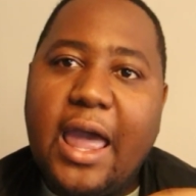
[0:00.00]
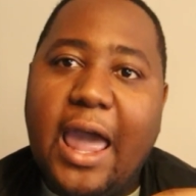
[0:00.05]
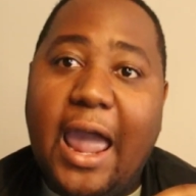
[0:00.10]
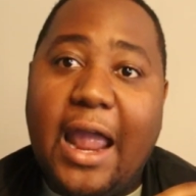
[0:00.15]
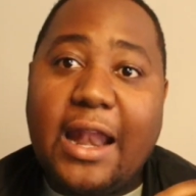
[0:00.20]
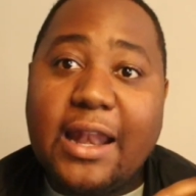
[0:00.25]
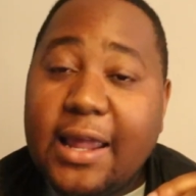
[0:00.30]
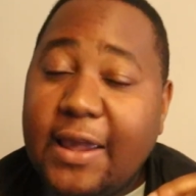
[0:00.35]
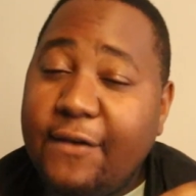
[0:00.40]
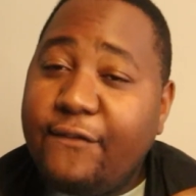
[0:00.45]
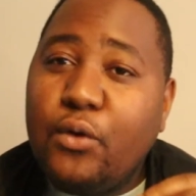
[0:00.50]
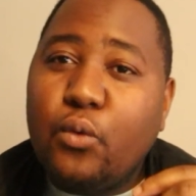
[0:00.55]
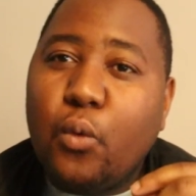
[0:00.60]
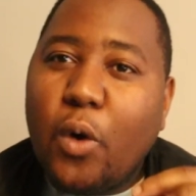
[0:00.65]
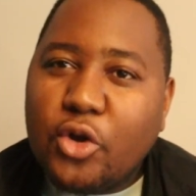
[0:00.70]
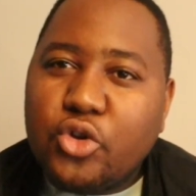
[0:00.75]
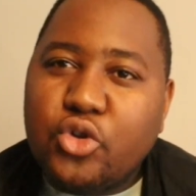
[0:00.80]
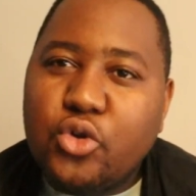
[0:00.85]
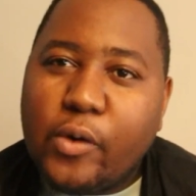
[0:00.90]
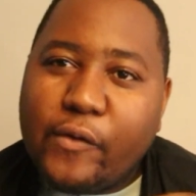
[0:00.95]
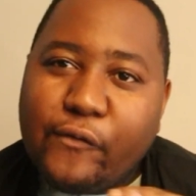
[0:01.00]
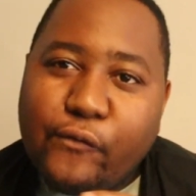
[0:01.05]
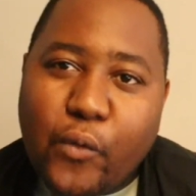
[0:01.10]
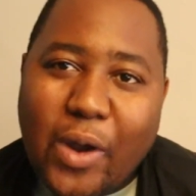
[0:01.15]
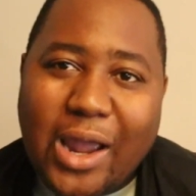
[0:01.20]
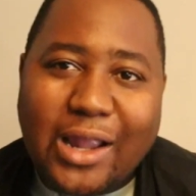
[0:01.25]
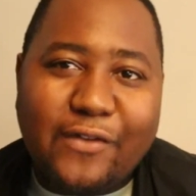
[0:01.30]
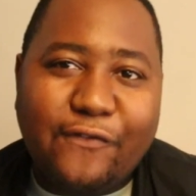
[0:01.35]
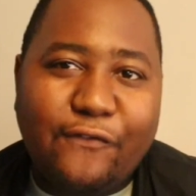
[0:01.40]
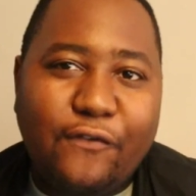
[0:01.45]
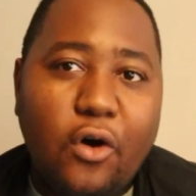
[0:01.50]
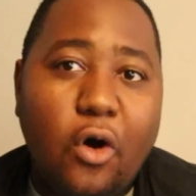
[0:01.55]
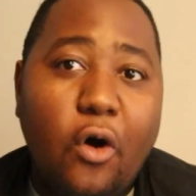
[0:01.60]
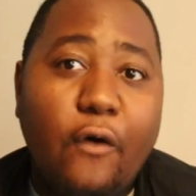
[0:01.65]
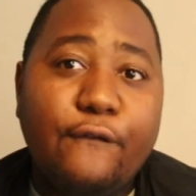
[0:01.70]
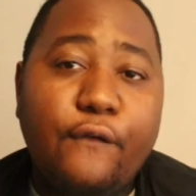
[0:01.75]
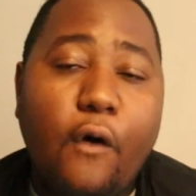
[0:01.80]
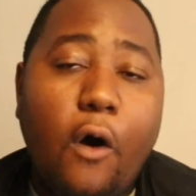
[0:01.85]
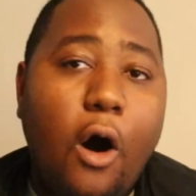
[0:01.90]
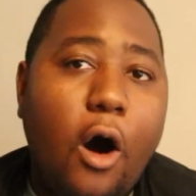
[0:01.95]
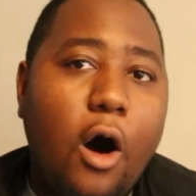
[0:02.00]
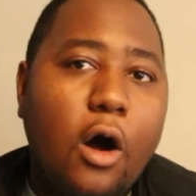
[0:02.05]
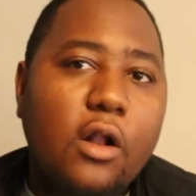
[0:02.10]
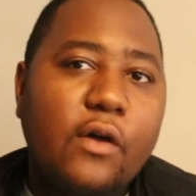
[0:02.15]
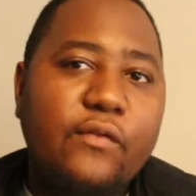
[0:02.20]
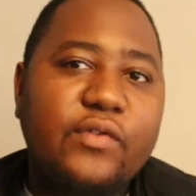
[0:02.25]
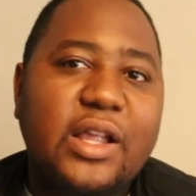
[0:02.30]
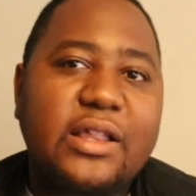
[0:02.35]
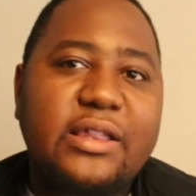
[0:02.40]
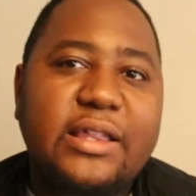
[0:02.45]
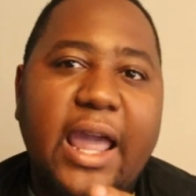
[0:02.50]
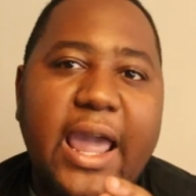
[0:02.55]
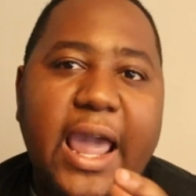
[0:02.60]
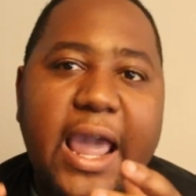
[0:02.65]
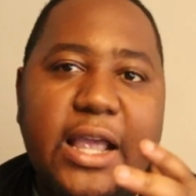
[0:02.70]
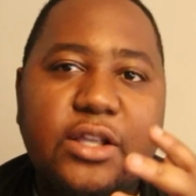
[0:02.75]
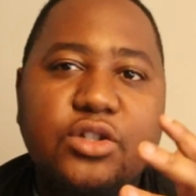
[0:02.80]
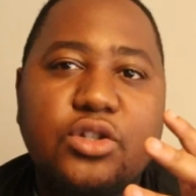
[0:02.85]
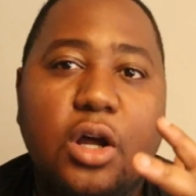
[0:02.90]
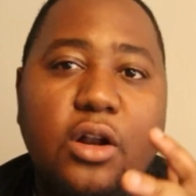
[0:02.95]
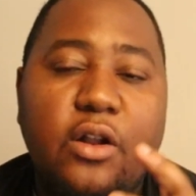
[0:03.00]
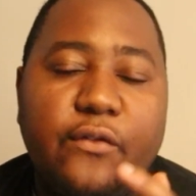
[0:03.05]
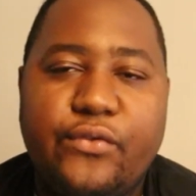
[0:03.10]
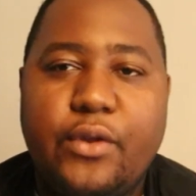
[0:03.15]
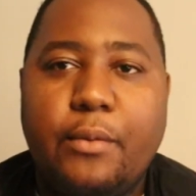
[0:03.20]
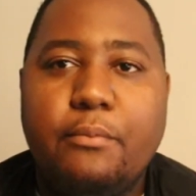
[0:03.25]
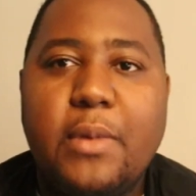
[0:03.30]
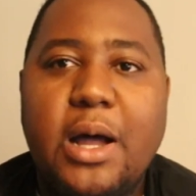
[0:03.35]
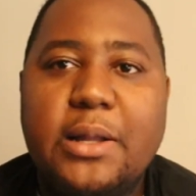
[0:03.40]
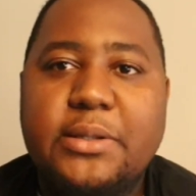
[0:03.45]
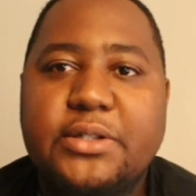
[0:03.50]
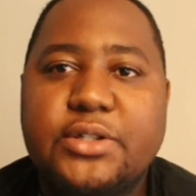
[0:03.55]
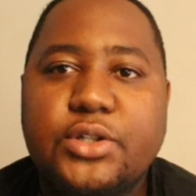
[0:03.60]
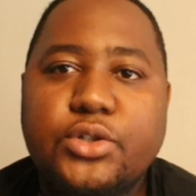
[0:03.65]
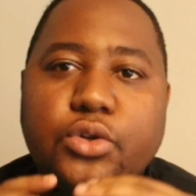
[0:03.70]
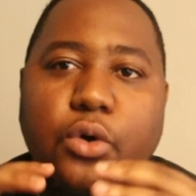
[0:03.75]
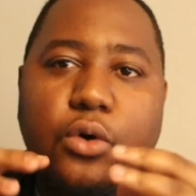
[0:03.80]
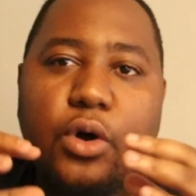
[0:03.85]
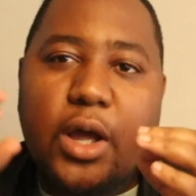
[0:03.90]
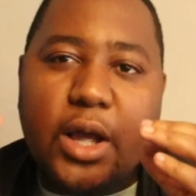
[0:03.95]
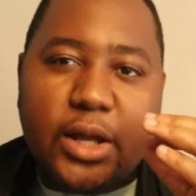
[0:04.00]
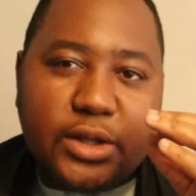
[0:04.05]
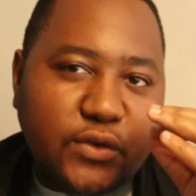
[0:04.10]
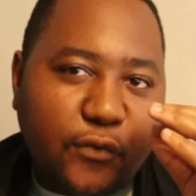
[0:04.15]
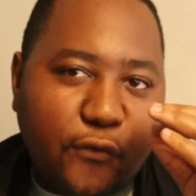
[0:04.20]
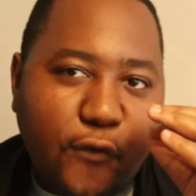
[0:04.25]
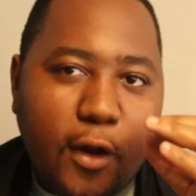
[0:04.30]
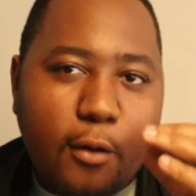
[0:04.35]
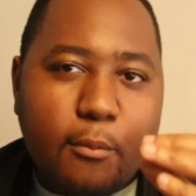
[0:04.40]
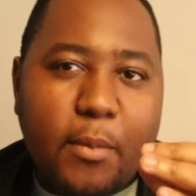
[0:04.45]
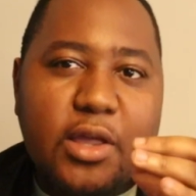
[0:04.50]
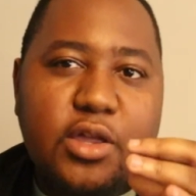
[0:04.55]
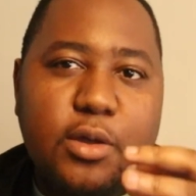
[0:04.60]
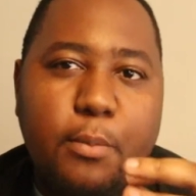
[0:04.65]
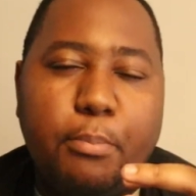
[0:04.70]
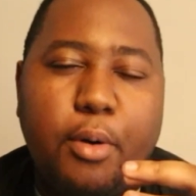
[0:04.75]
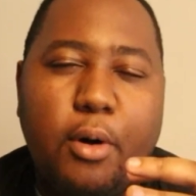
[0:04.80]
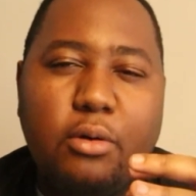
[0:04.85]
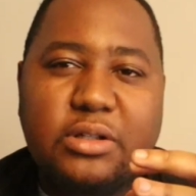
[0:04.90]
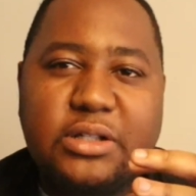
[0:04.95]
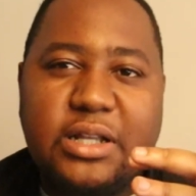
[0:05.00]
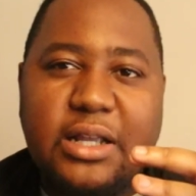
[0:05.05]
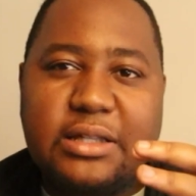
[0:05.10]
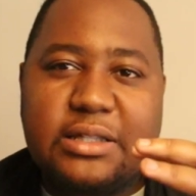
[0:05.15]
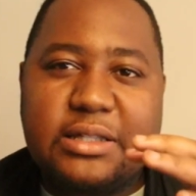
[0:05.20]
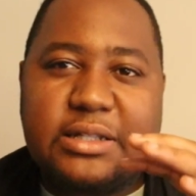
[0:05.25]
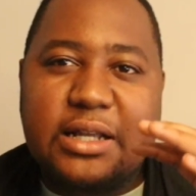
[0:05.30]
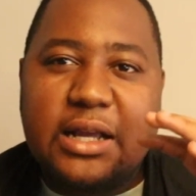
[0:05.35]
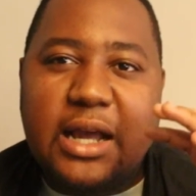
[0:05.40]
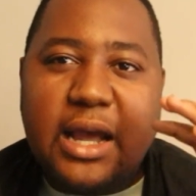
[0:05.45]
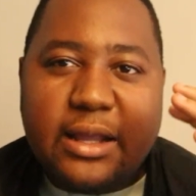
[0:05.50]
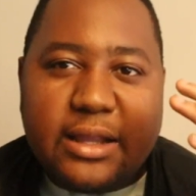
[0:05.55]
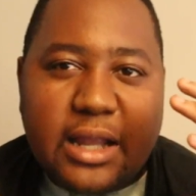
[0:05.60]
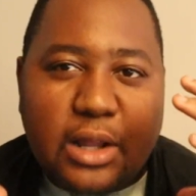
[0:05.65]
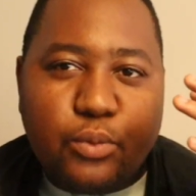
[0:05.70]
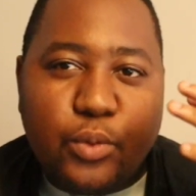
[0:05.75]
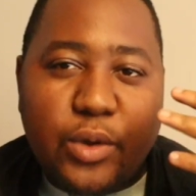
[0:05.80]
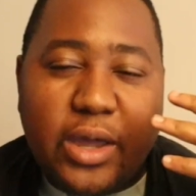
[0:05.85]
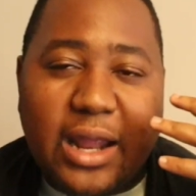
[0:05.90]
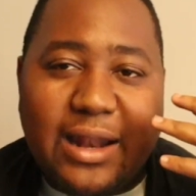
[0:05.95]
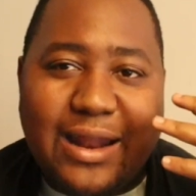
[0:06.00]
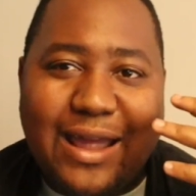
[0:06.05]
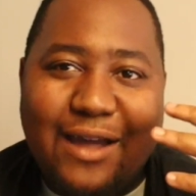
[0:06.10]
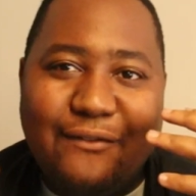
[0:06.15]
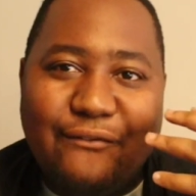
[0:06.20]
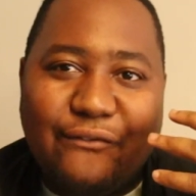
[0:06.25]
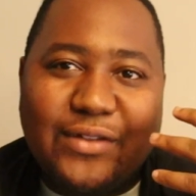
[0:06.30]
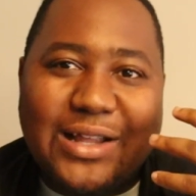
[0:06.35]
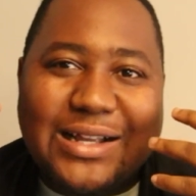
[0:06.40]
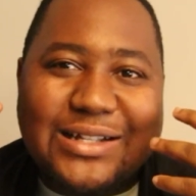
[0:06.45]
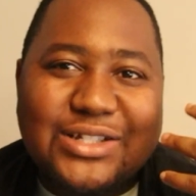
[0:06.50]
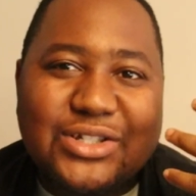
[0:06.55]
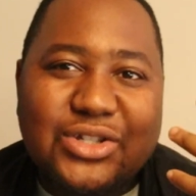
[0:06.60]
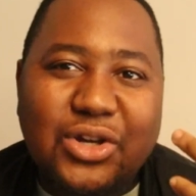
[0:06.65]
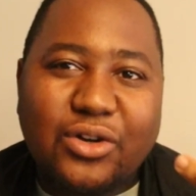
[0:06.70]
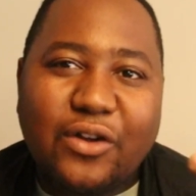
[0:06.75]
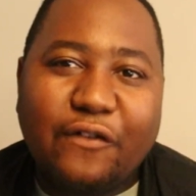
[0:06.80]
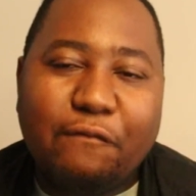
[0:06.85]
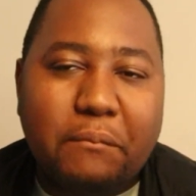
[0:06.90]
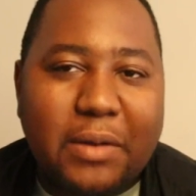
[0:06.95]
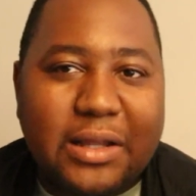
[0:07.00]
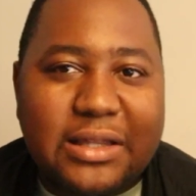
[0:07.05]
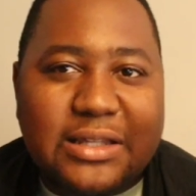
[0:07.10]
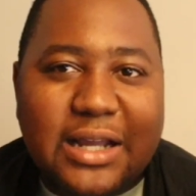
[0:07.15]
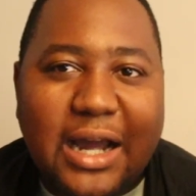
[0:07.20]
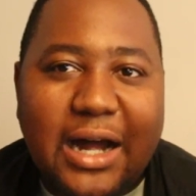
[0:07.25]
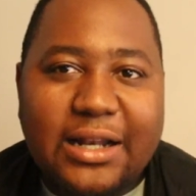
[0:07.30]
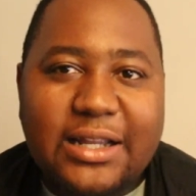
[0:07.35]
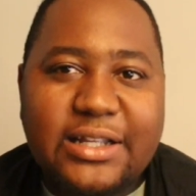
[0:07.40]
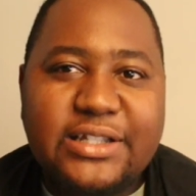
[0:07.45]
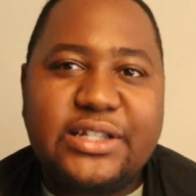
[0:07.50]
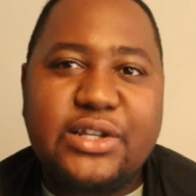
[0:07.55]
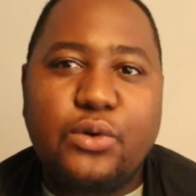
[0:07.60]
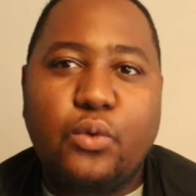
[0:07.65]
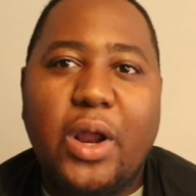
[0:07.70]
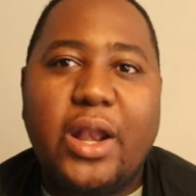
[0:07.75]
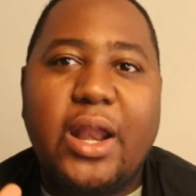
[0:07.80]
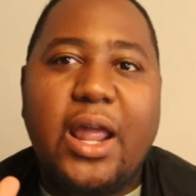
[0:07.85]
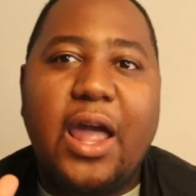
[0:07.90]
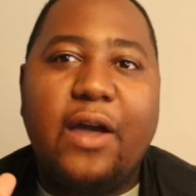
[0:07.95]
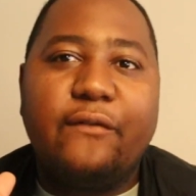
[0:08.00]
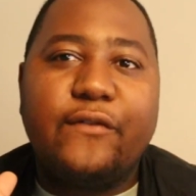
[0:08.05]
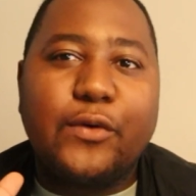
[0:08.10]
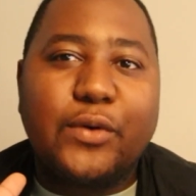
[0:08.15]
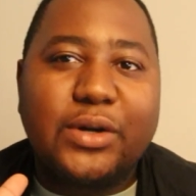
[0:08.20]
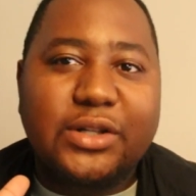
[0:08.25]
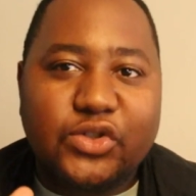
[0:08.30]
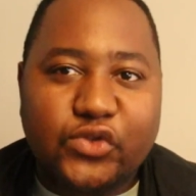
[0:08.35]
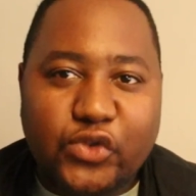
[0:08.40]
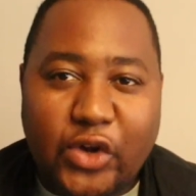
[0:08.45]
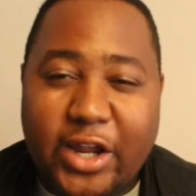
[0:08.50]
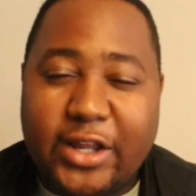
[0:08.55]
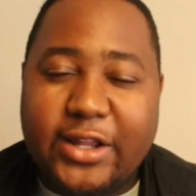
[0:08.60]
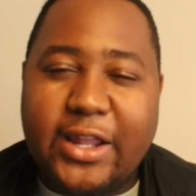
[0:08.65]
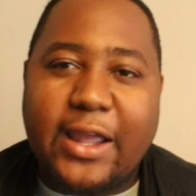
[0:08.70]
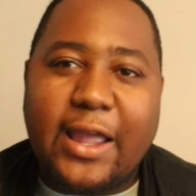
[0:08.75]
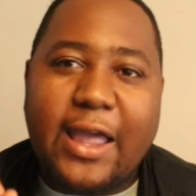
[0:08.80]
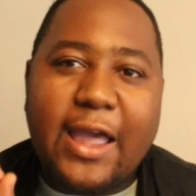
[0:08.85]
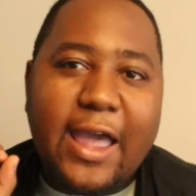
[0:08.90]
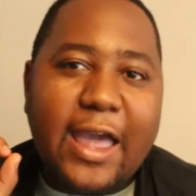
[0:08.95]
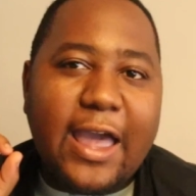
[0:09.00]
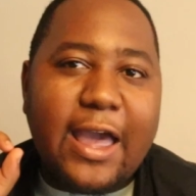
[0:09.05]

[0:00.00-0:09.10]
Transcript: and even what you have worked for all of the days, all of the months. So it's very much important that we can have that sort of mentality whenever we're trading.